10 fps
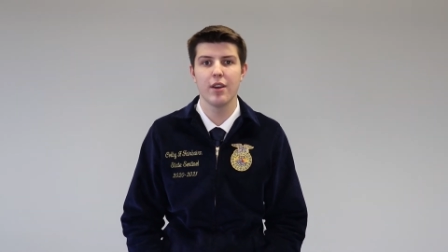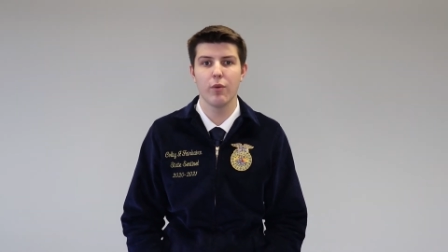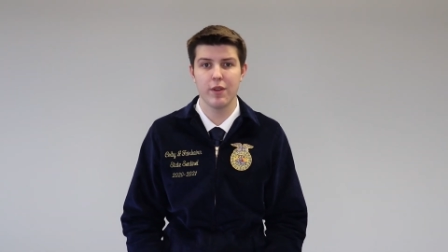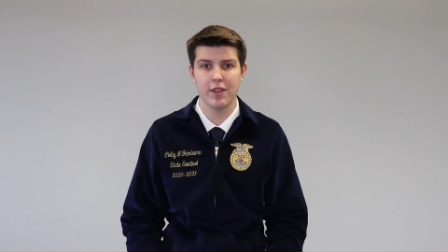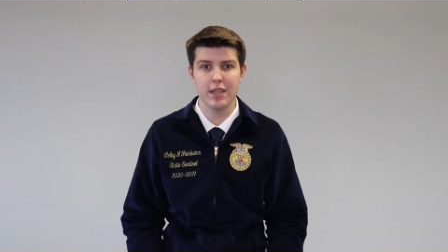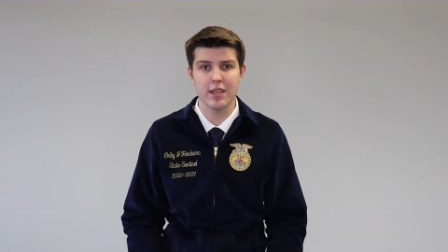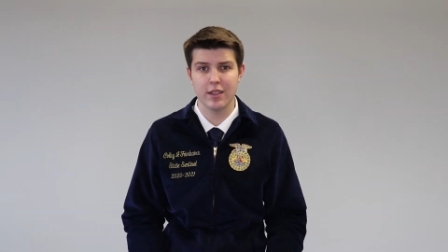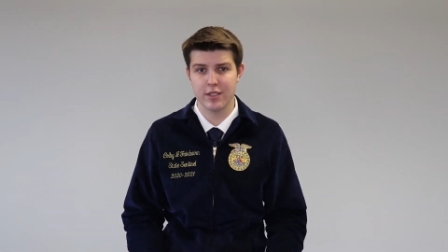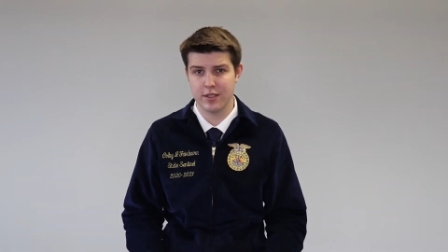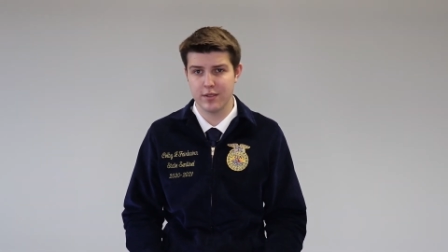with
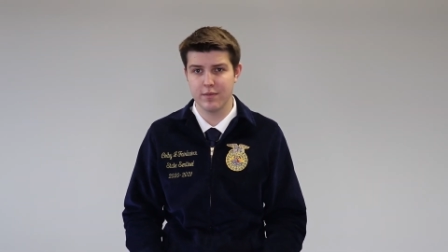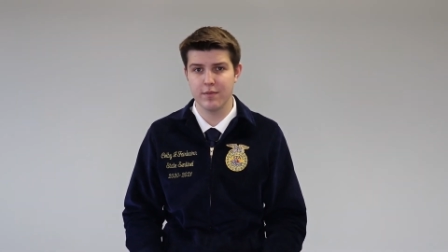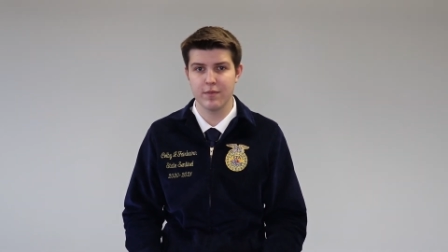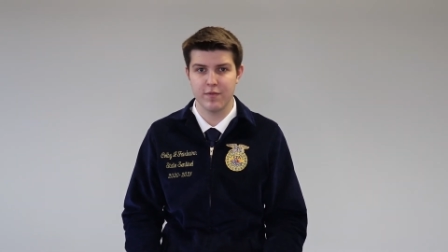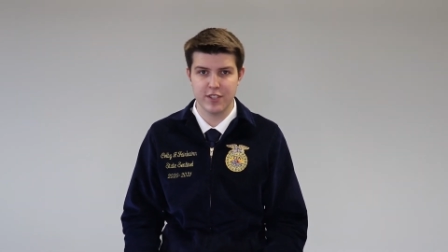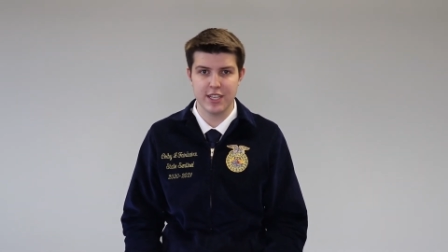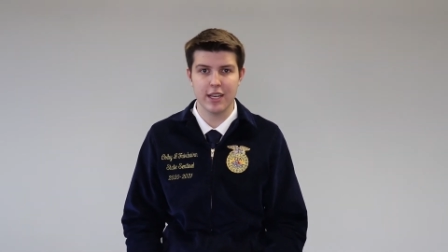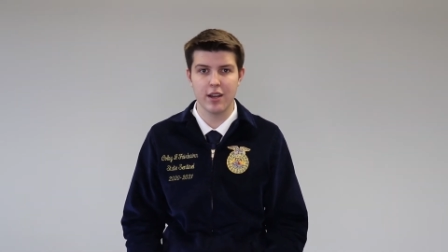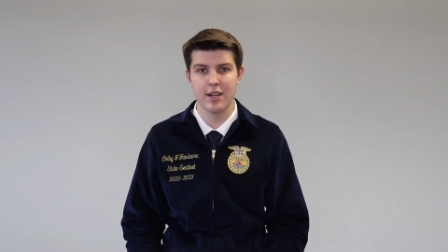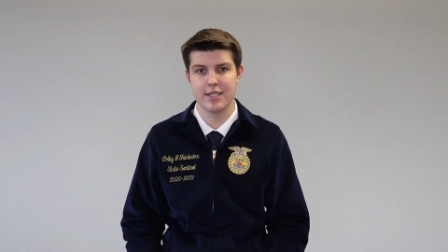the
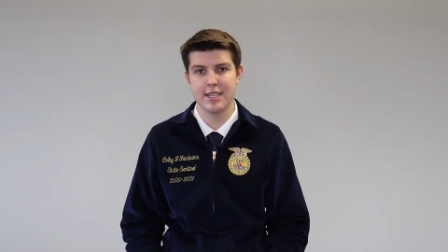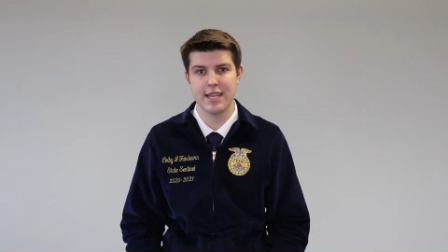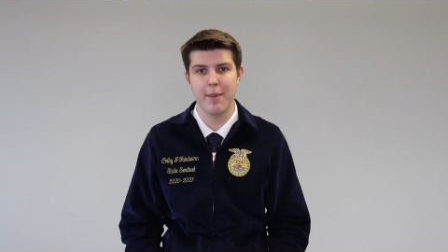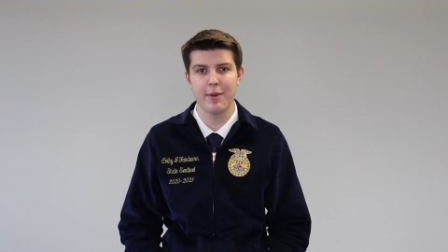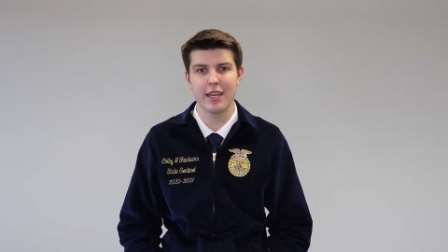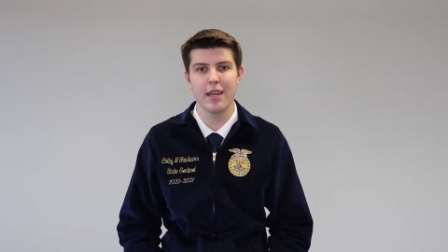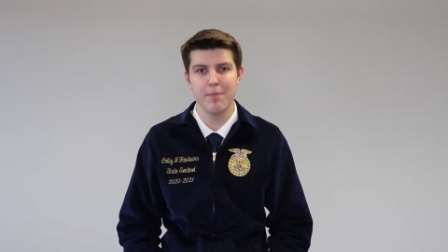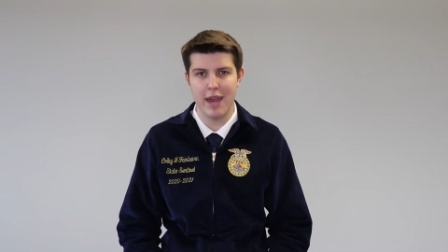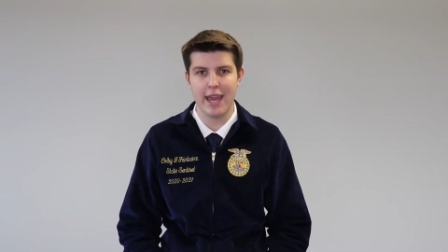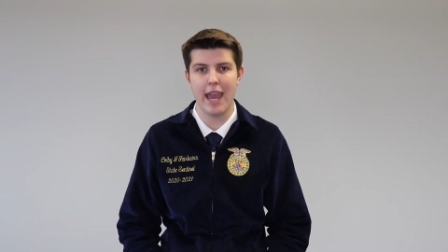state contest happening in
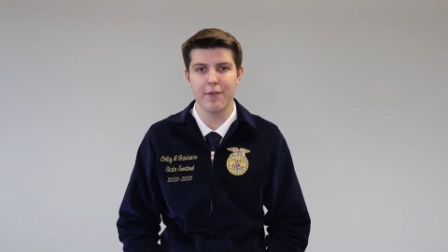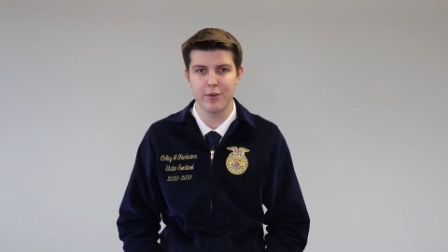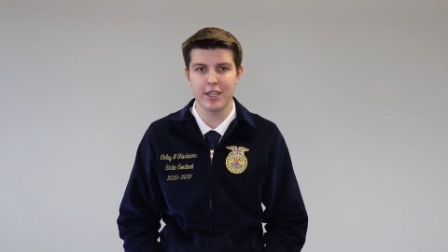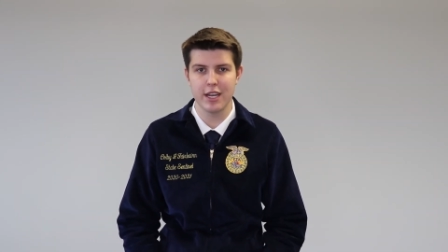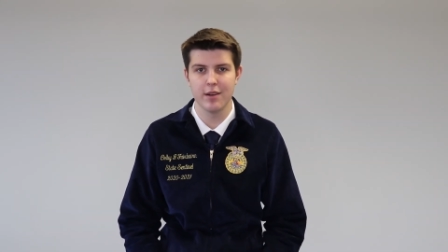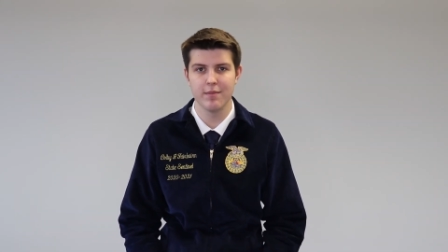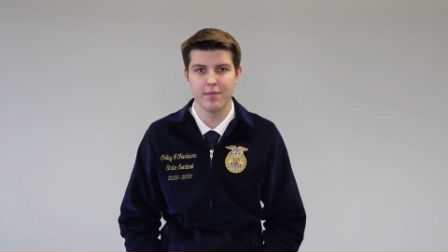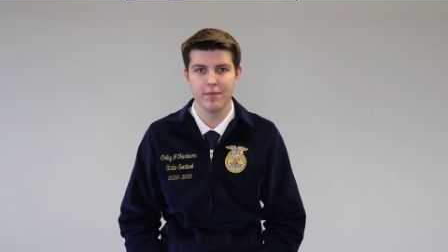May every year.